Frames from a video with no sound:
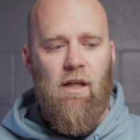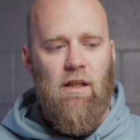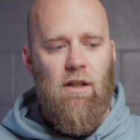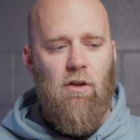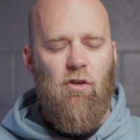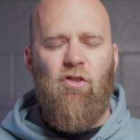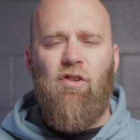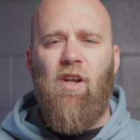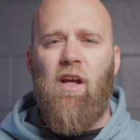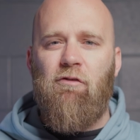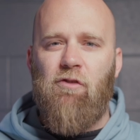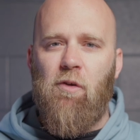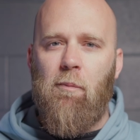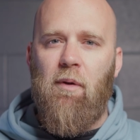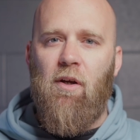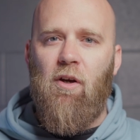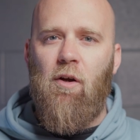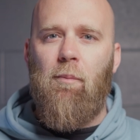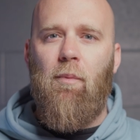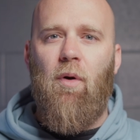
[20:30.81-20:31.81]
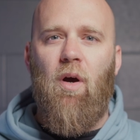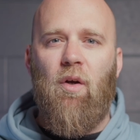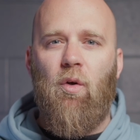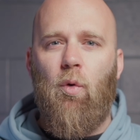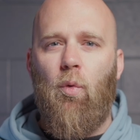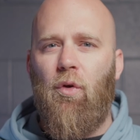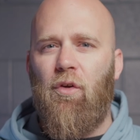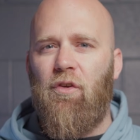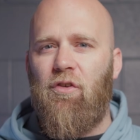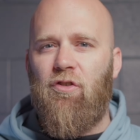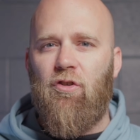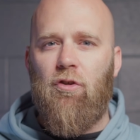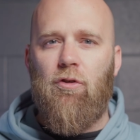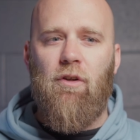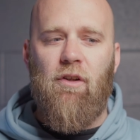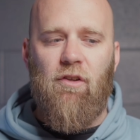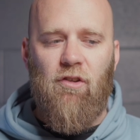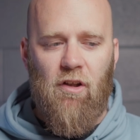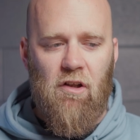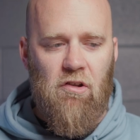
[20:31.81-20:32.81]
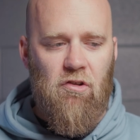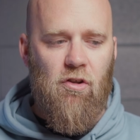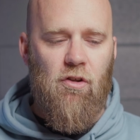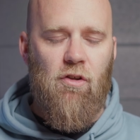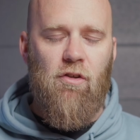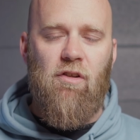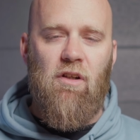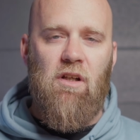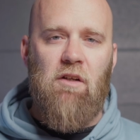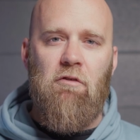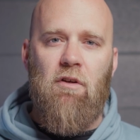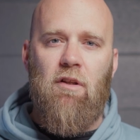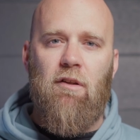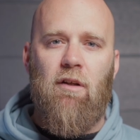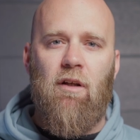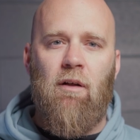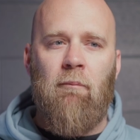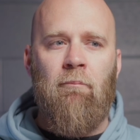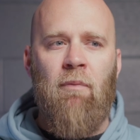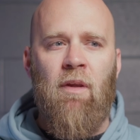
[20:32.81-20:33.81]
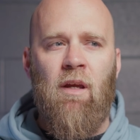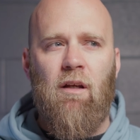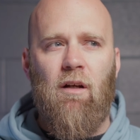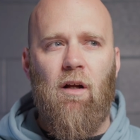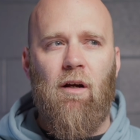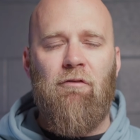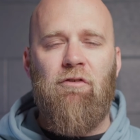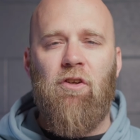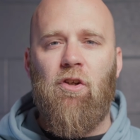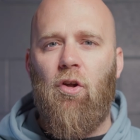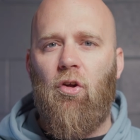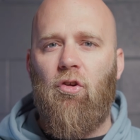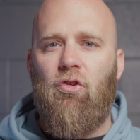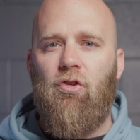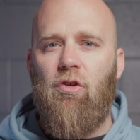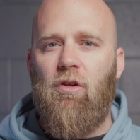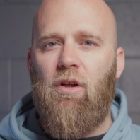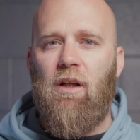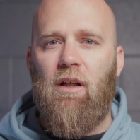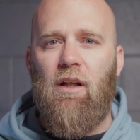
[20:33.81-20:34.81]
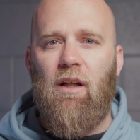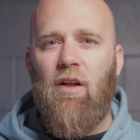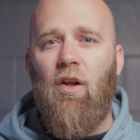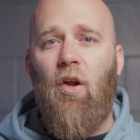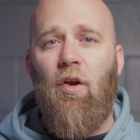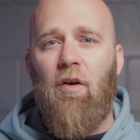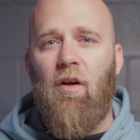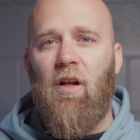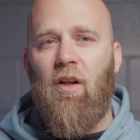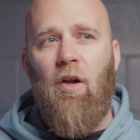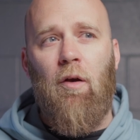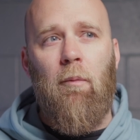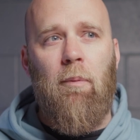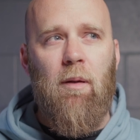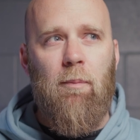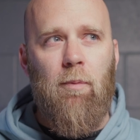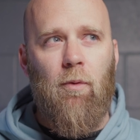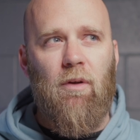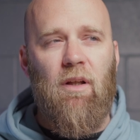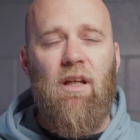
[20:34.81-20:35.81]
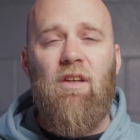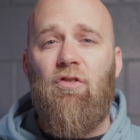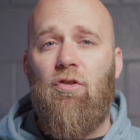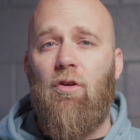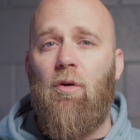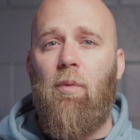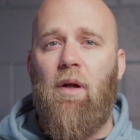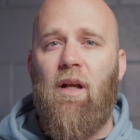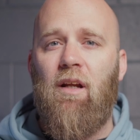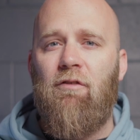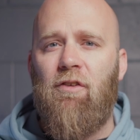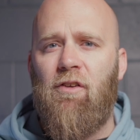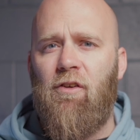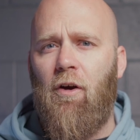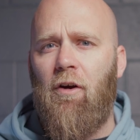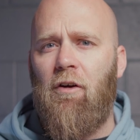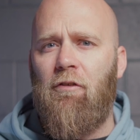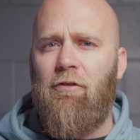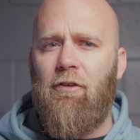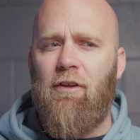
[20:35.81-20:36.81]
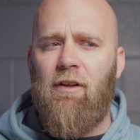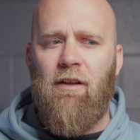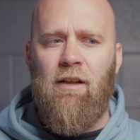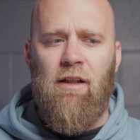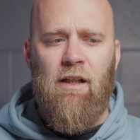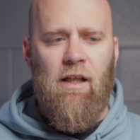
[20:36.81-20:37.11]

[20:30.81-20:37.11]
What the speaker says: You just have to bear in mind all the storage issues and everything. You know, if you're not shooting, a lot of people, unless you're a wedding photographer